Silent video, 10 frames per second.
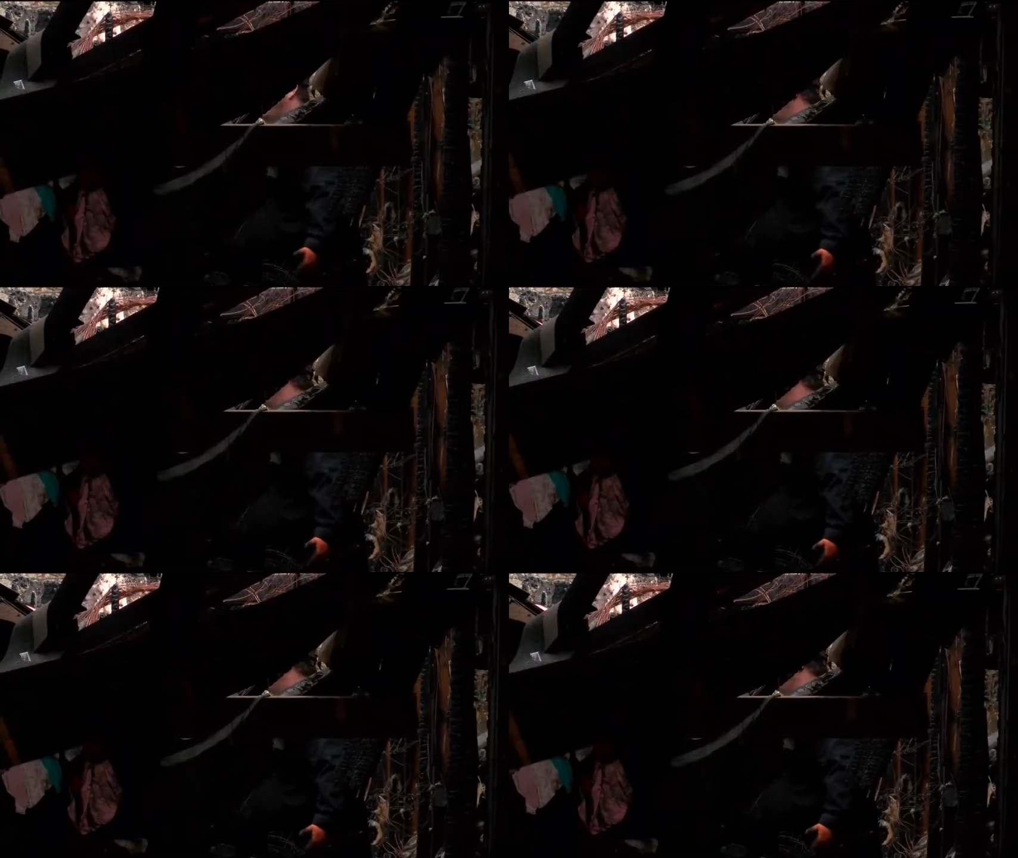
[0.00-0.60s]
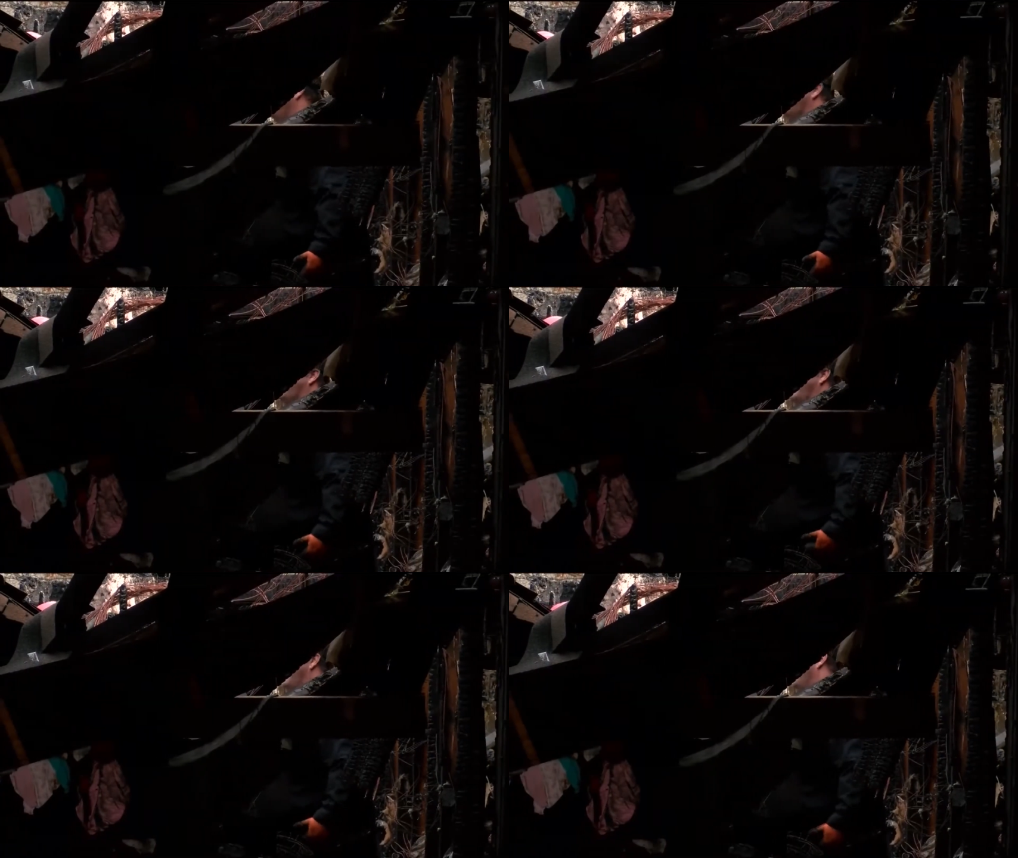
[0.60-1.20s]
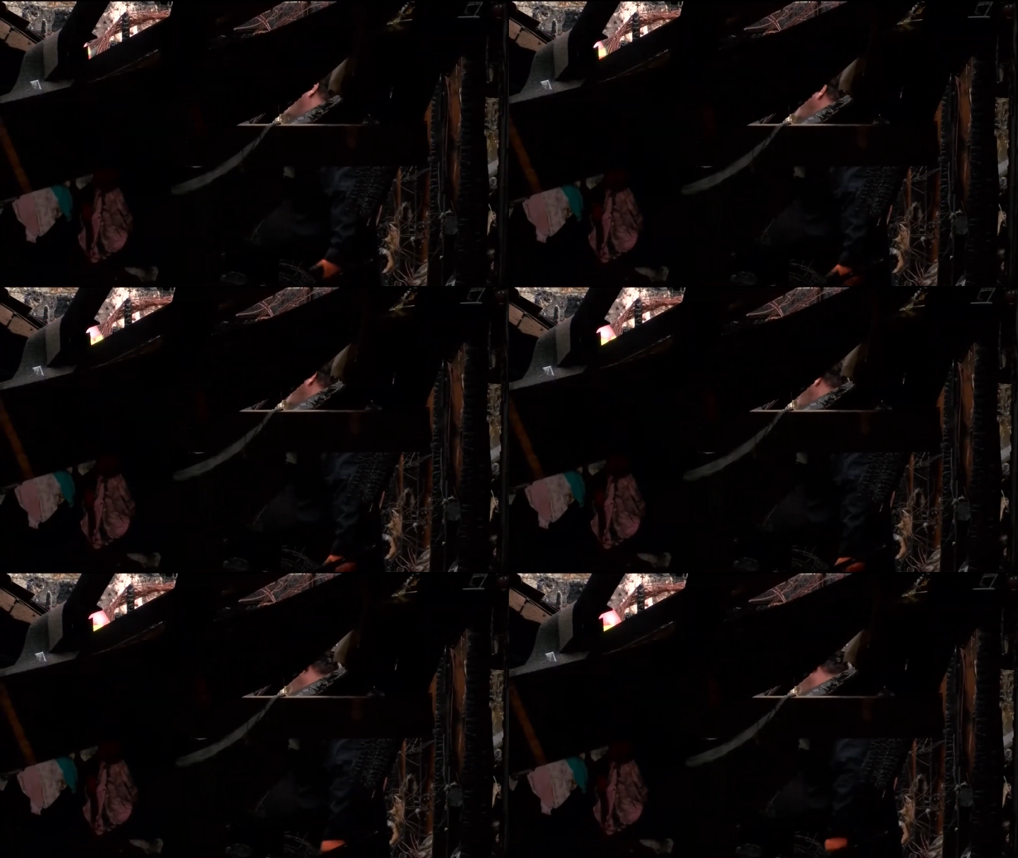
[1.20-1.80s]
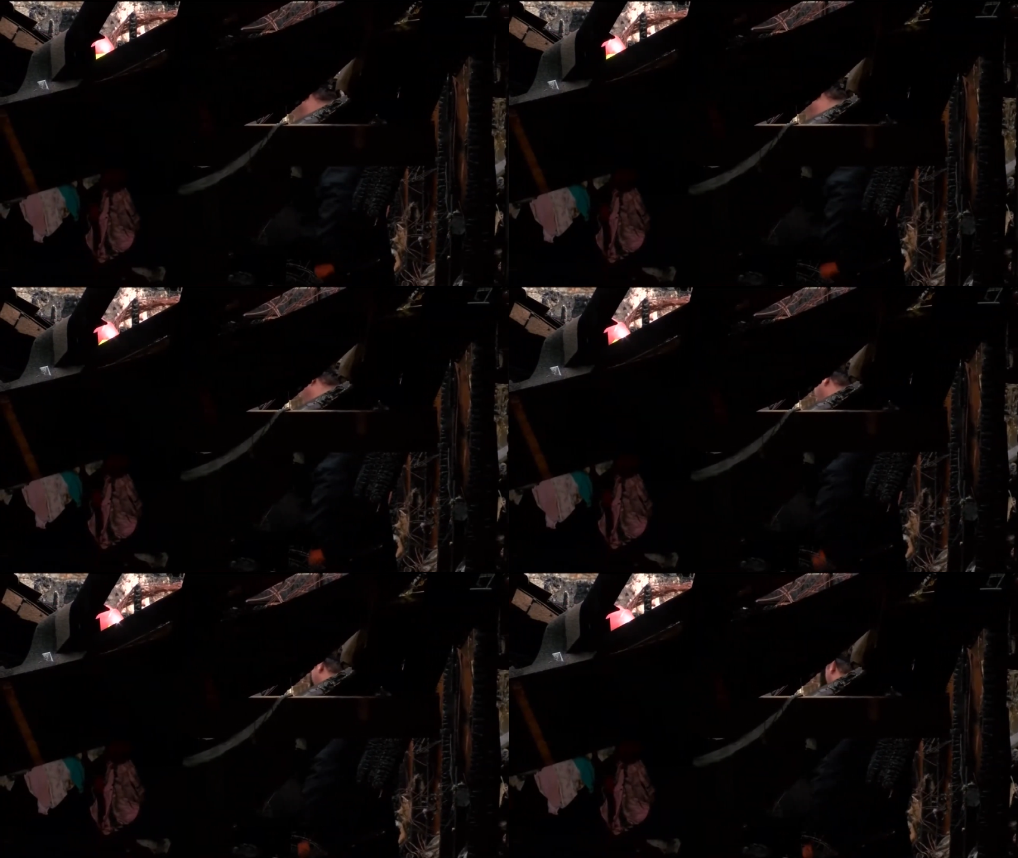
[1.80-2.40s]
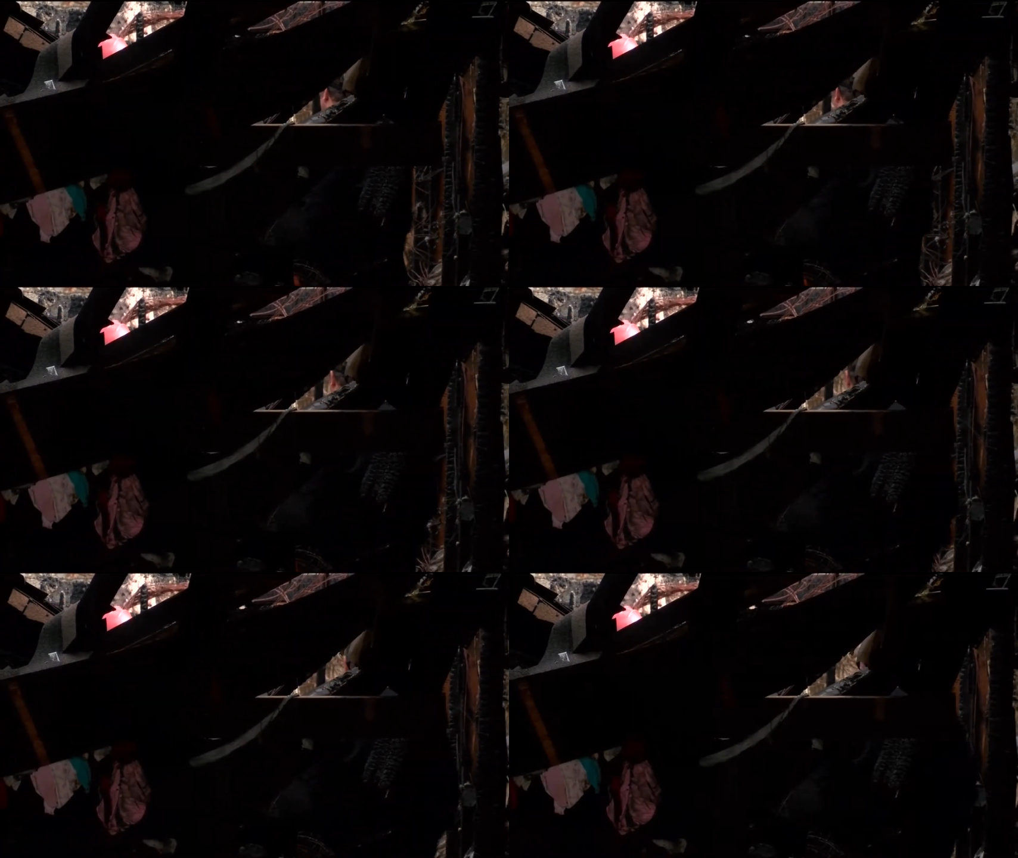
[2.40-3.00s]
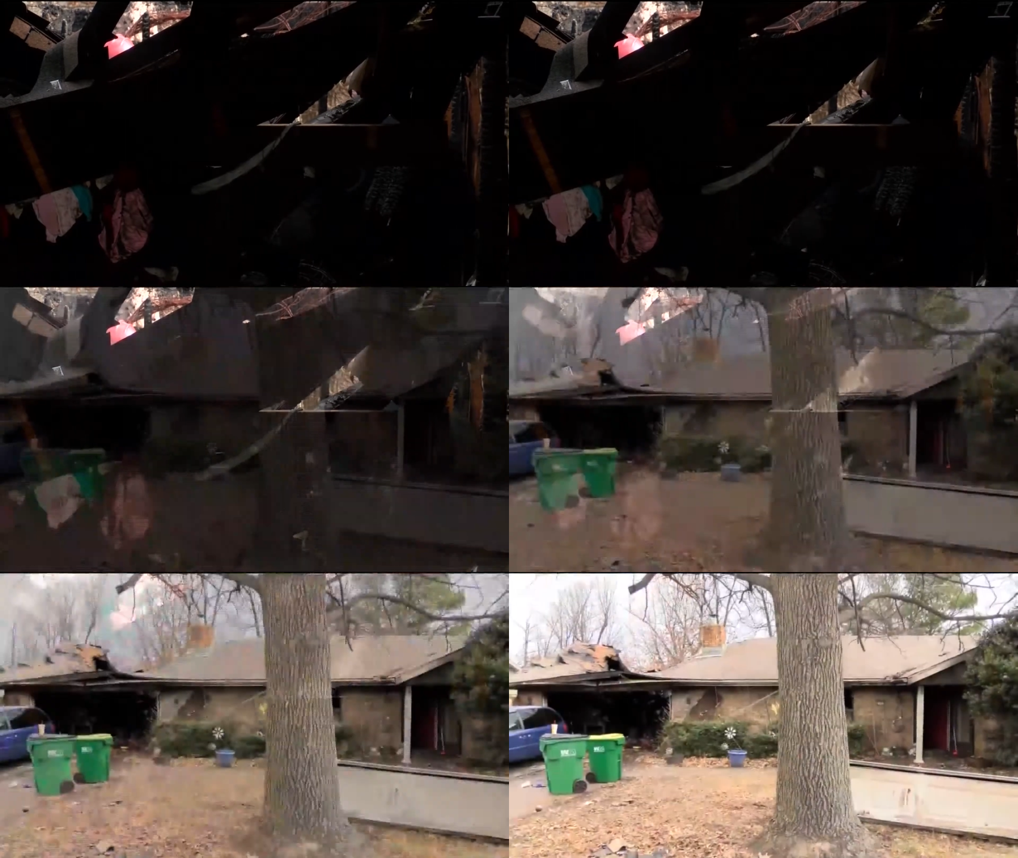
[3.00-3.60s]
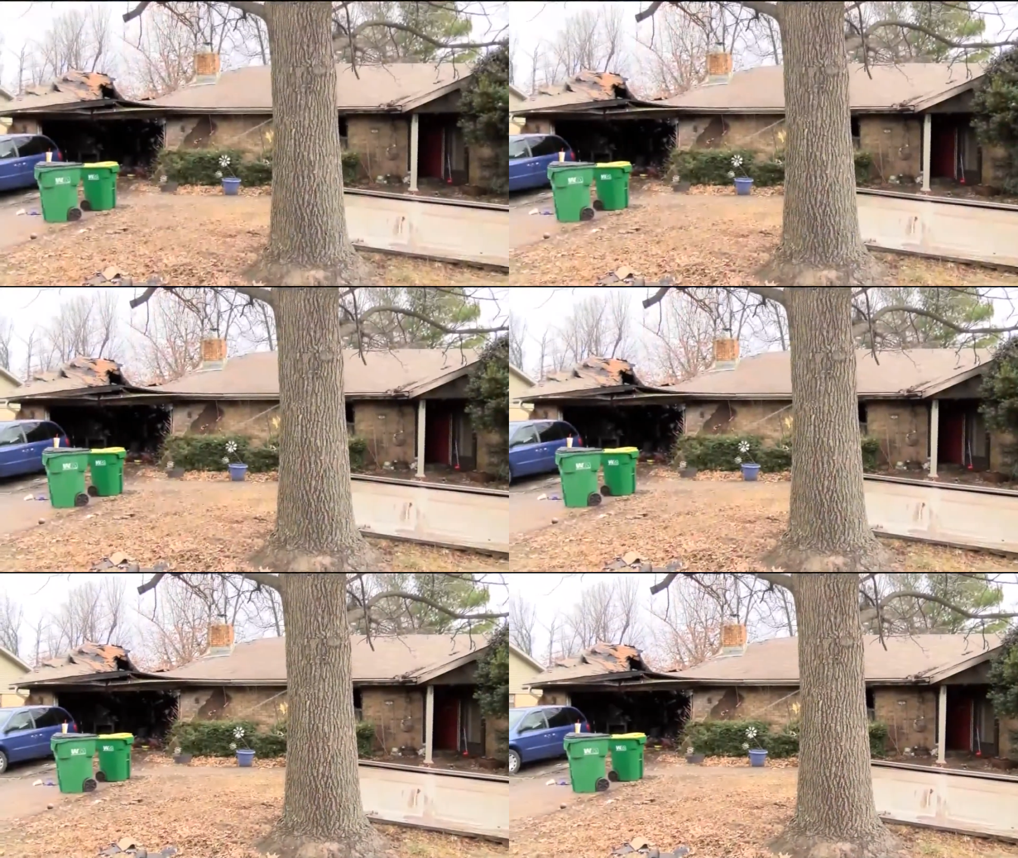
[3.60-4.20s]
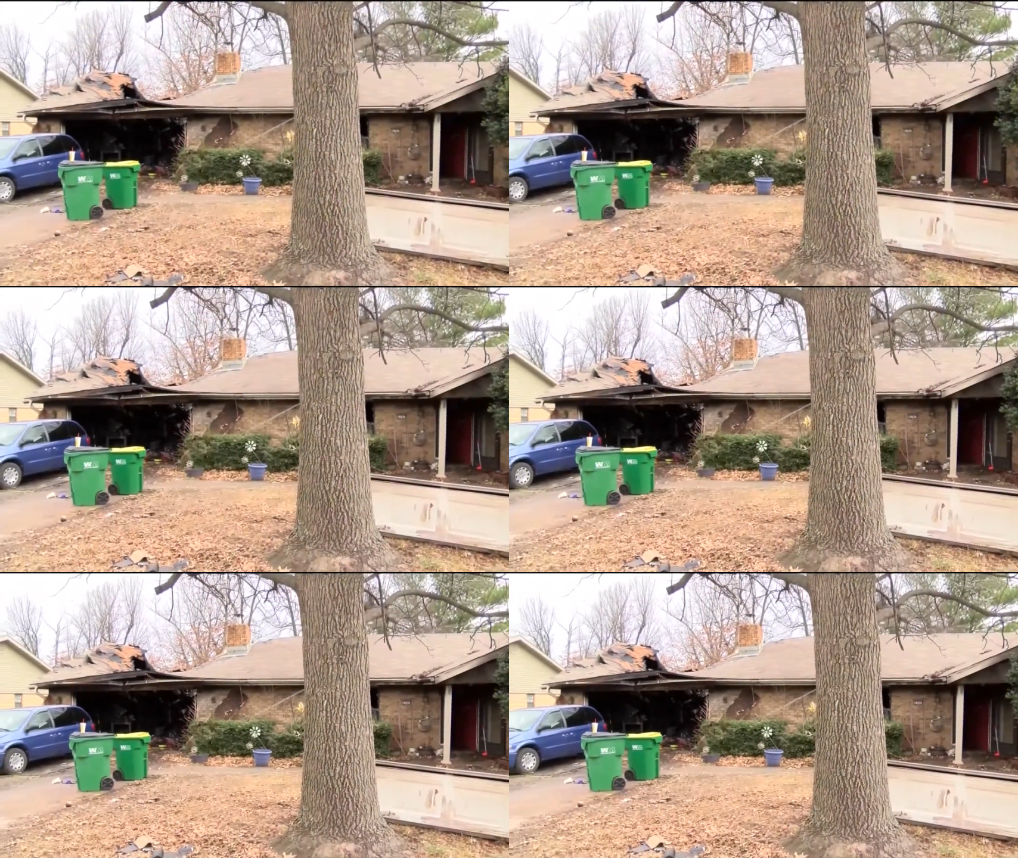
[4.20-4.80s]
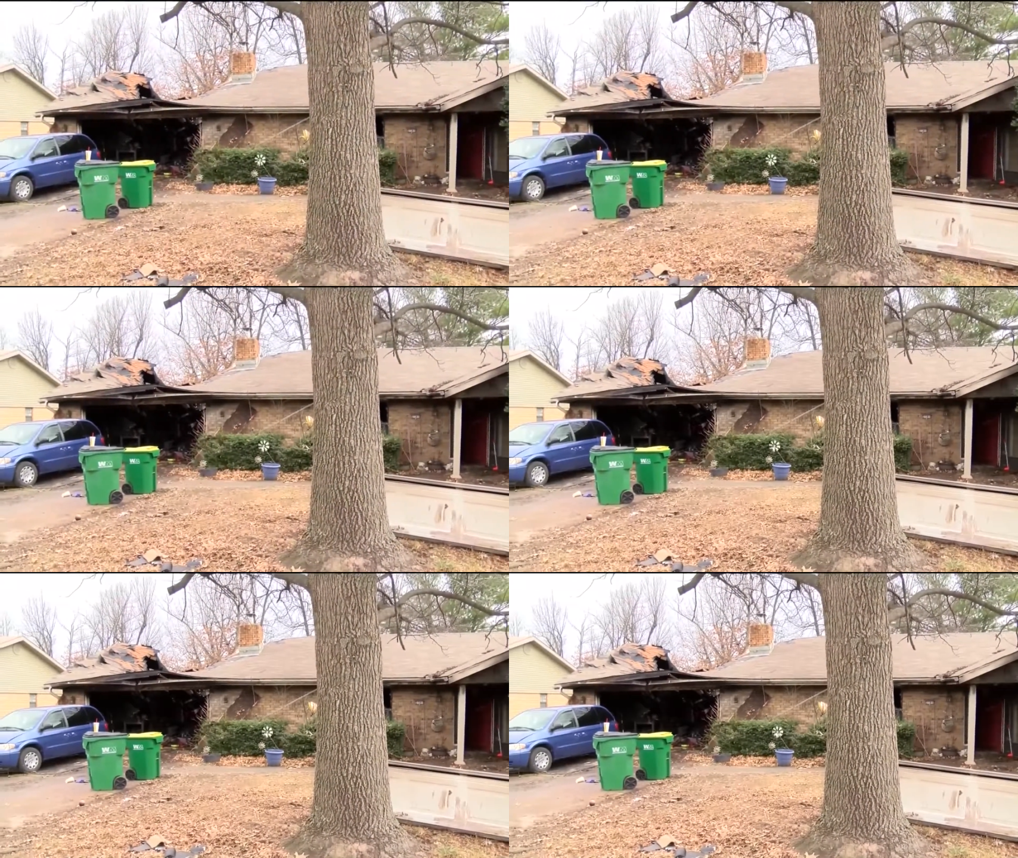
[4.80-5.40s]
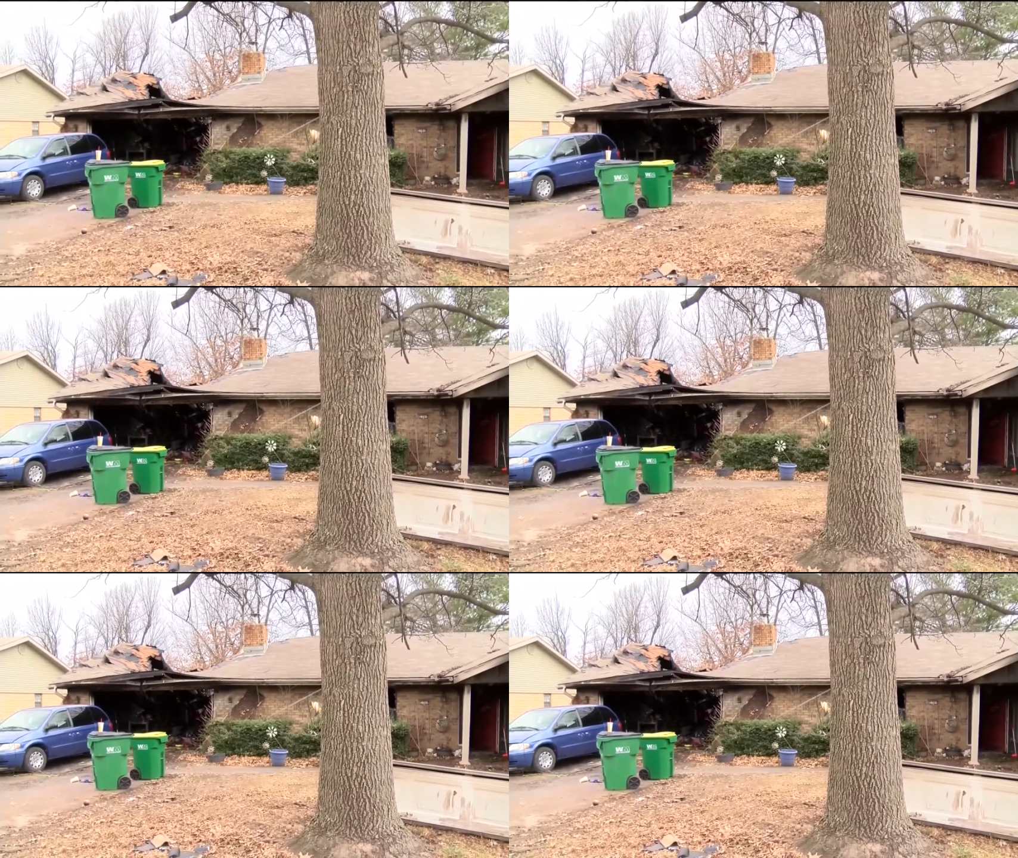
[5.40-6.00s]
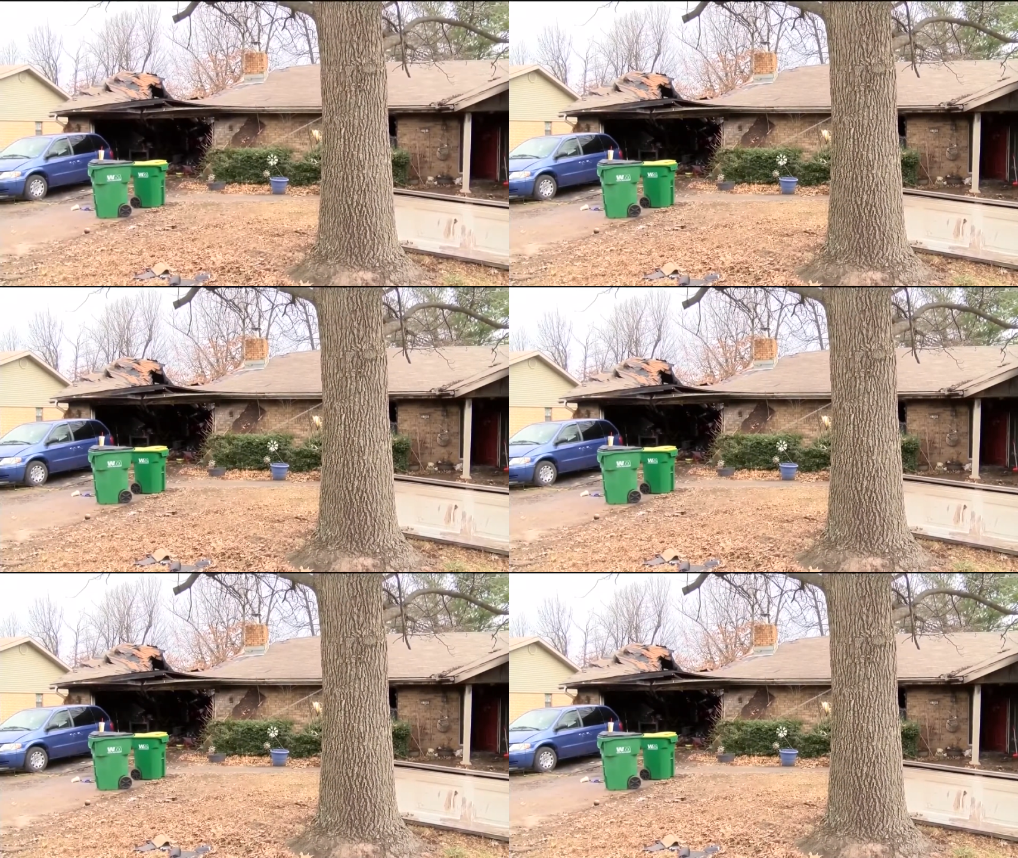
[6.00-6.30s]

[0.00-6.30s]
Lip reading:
Nobody's mouth can be seen.